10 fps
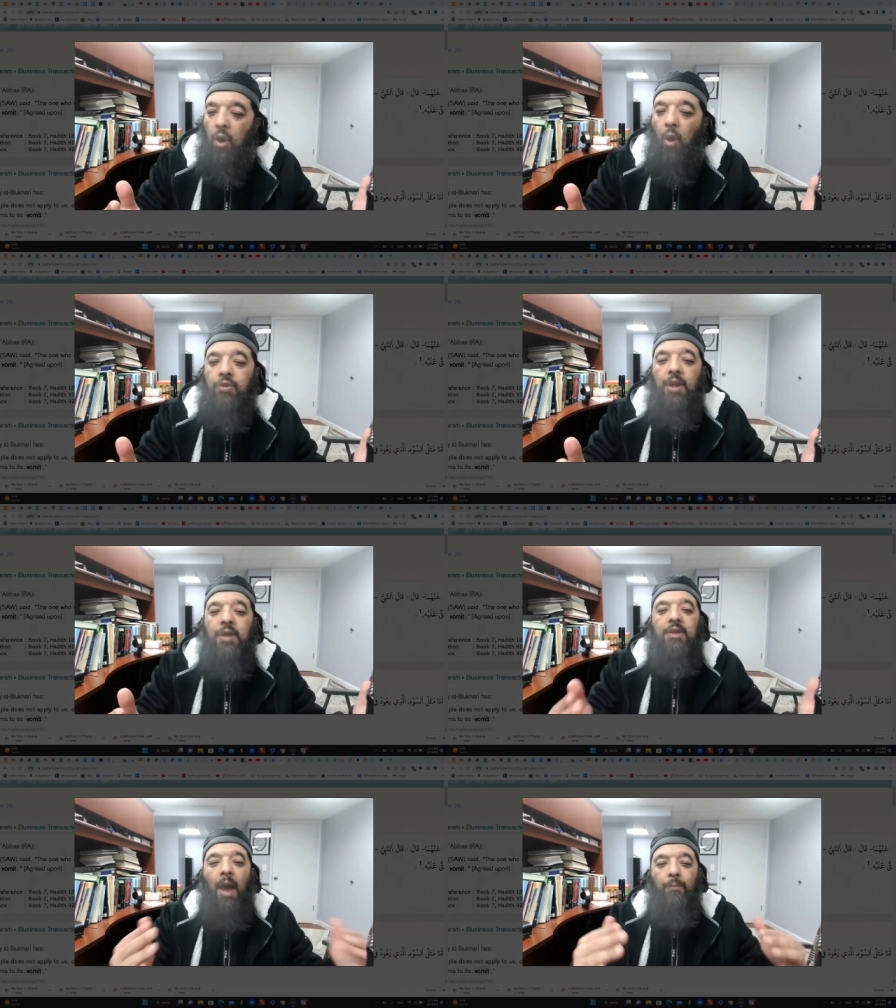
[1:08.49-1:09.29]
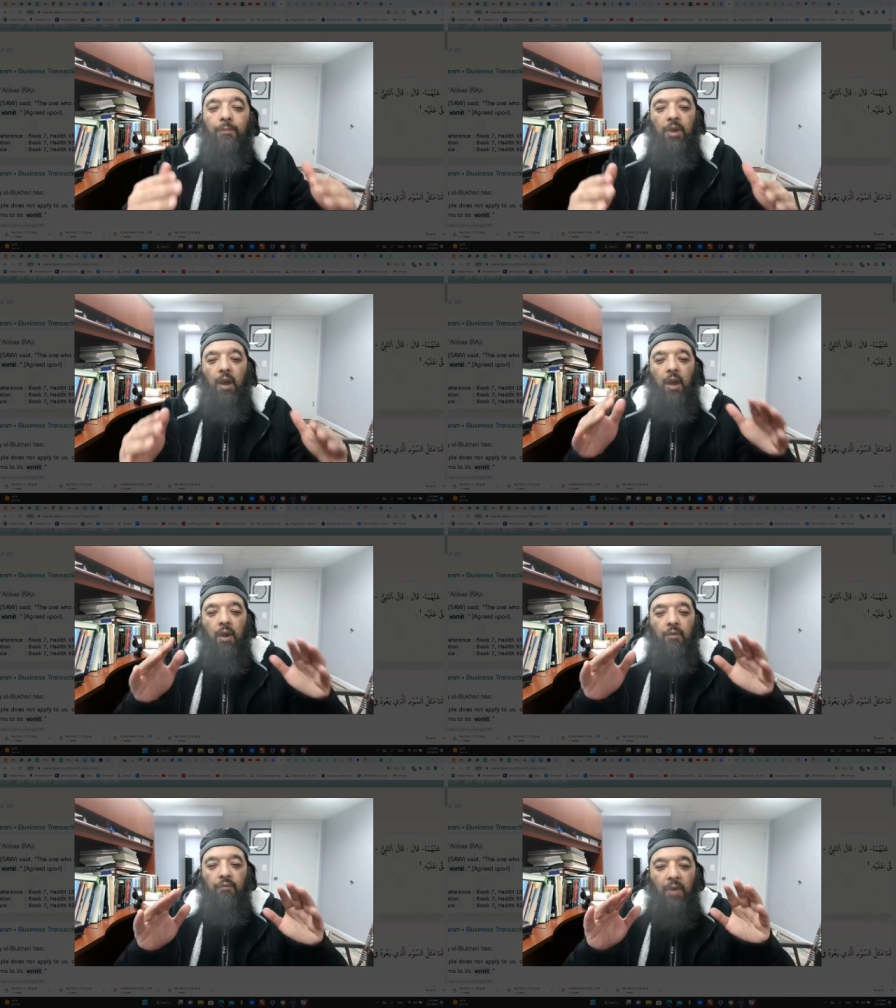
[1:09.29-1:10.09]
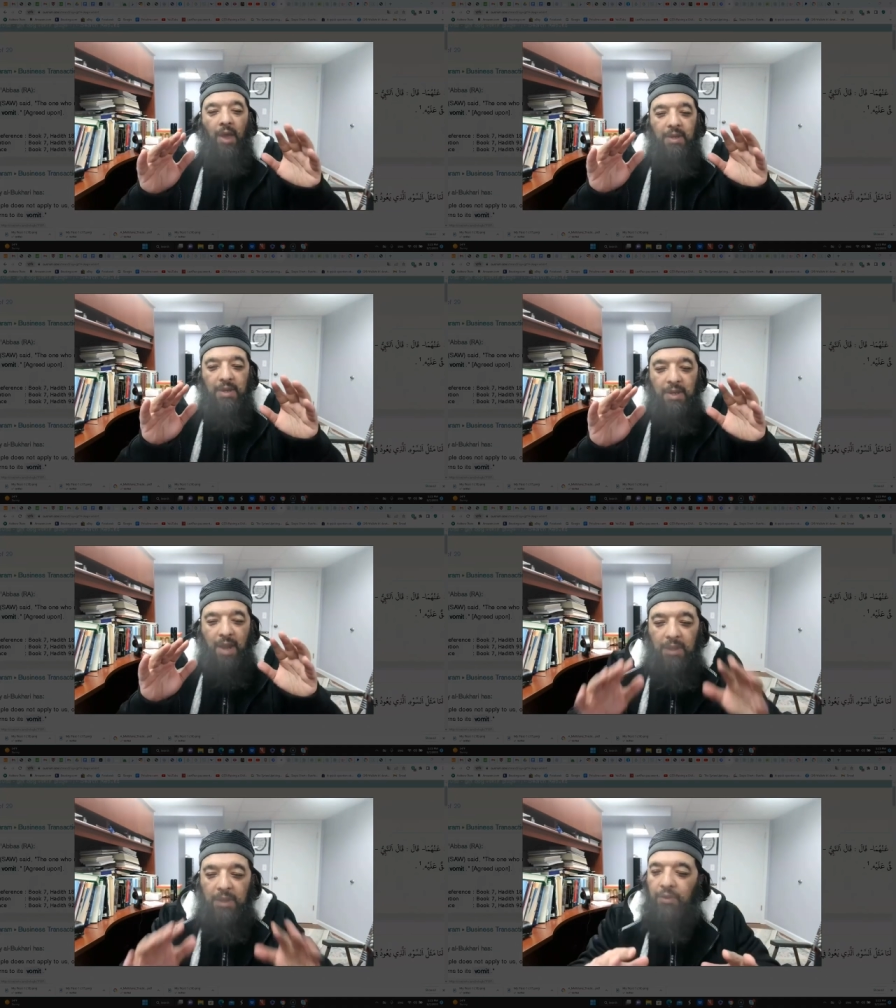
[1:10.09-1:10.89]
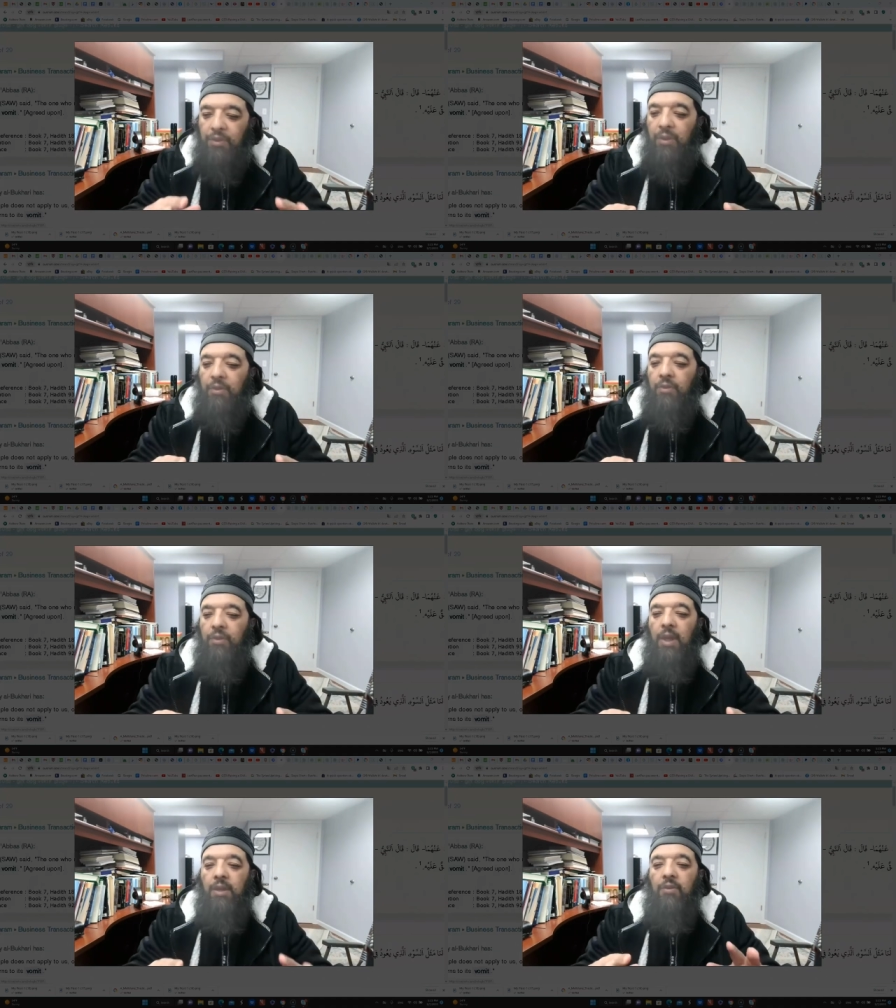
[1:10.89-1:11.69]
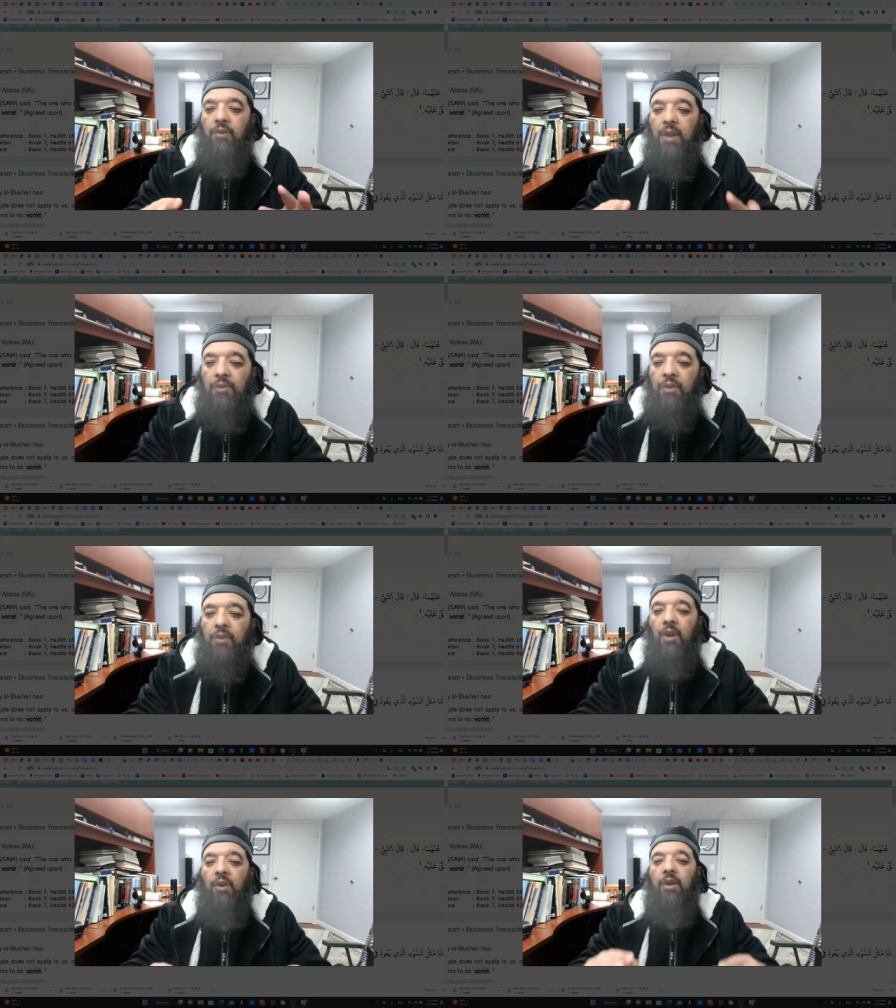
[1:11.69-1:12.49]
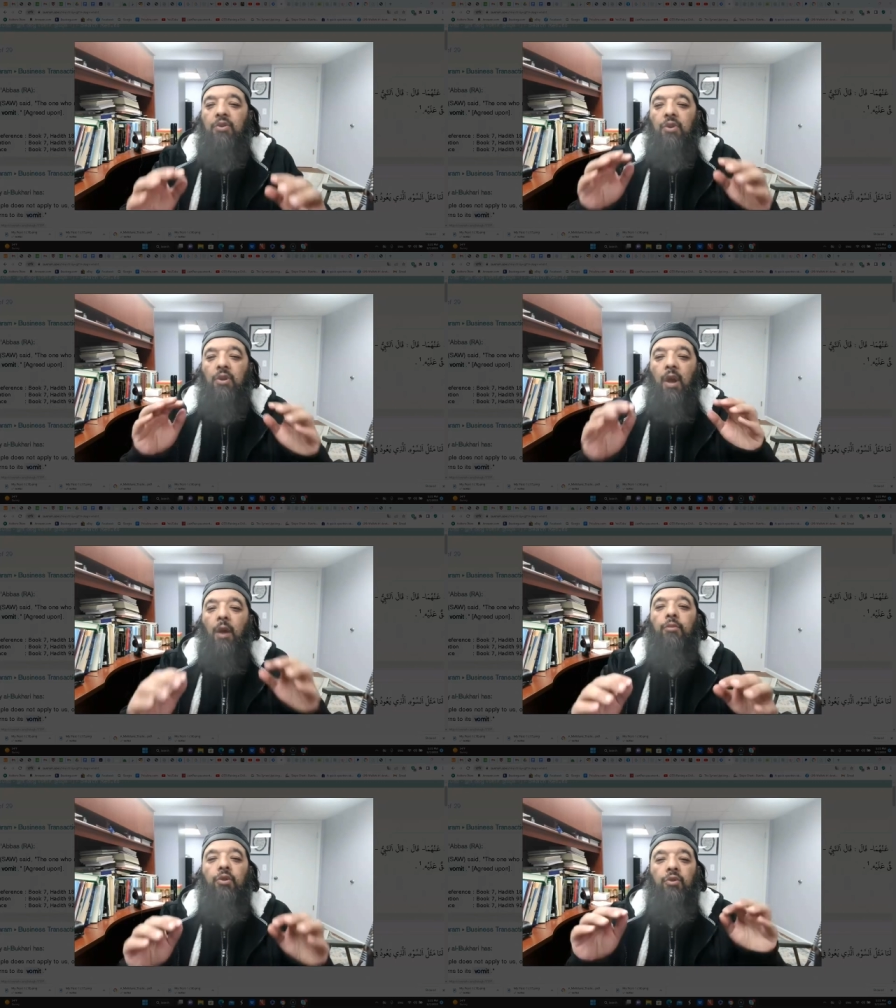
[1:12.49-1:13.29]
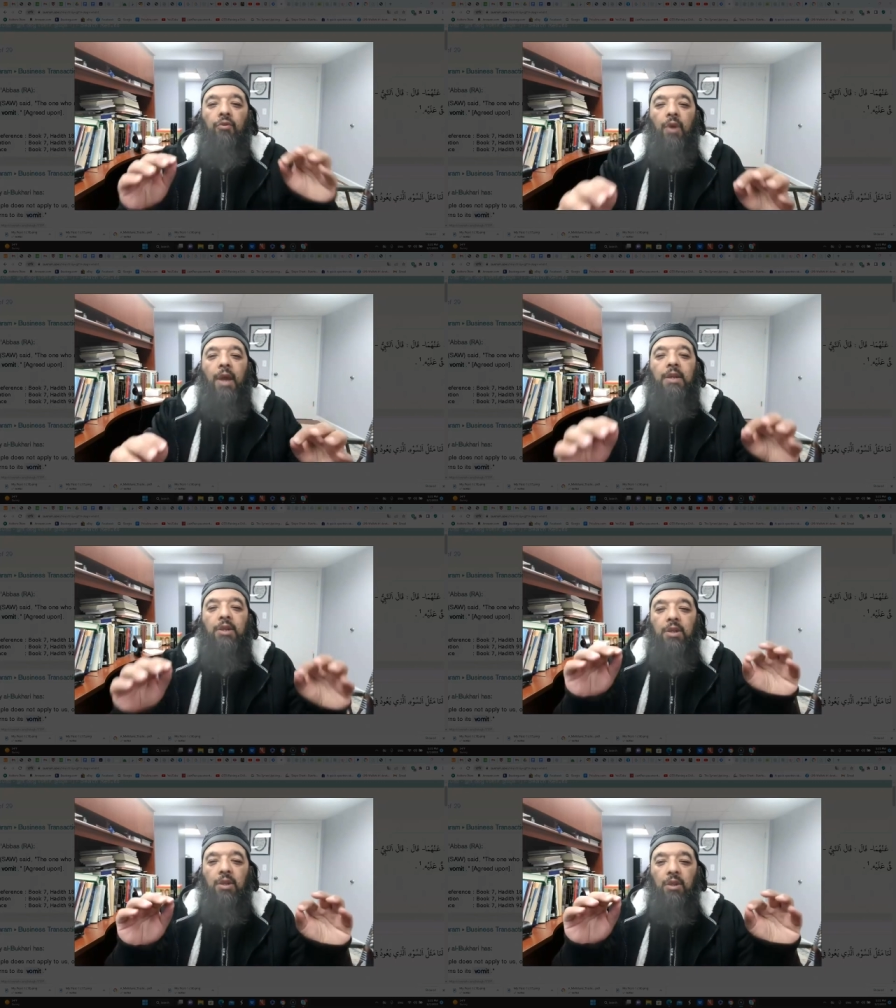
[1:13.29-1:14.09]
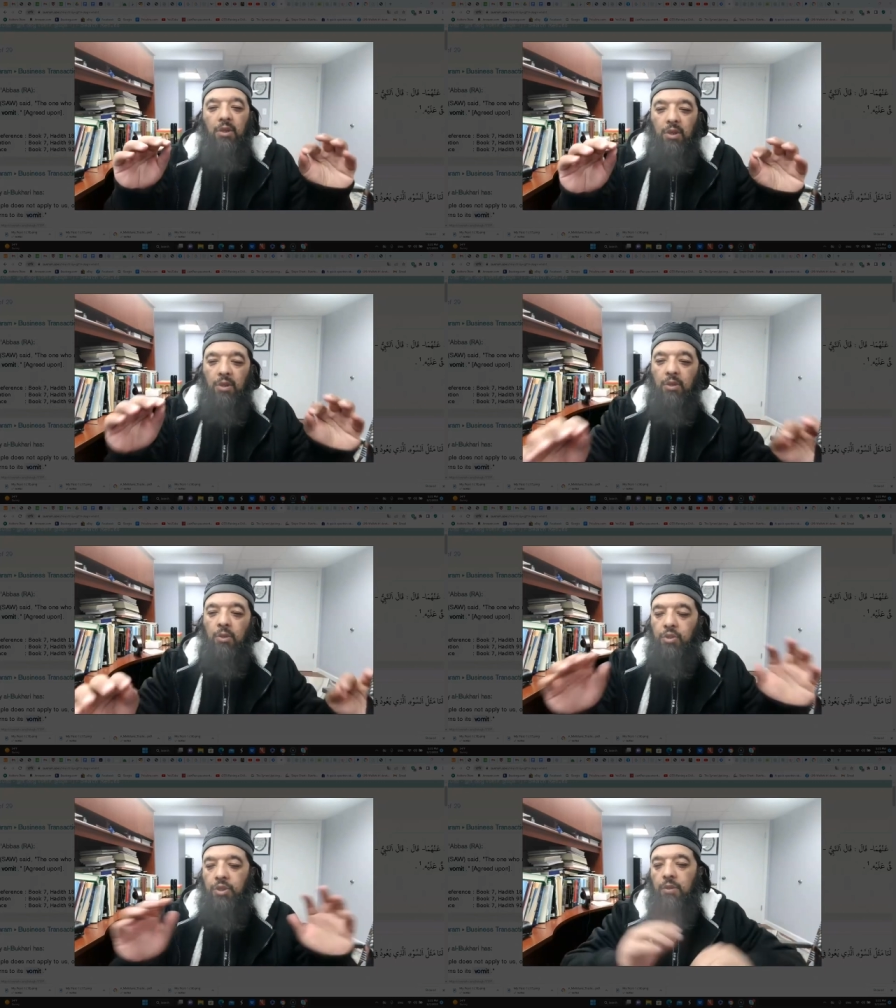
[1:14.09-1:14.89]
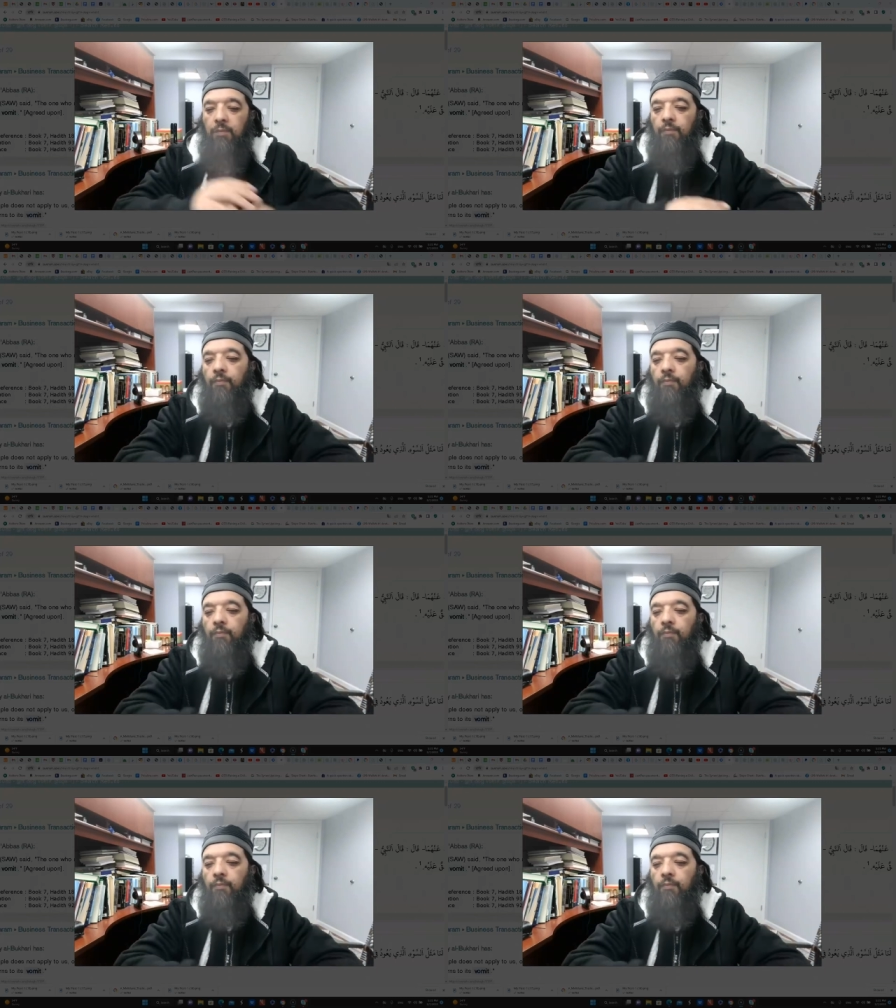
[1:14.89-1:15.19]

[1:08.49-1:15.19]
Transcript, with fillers: or the depth of analysis that is necessary to come to the right conclusion.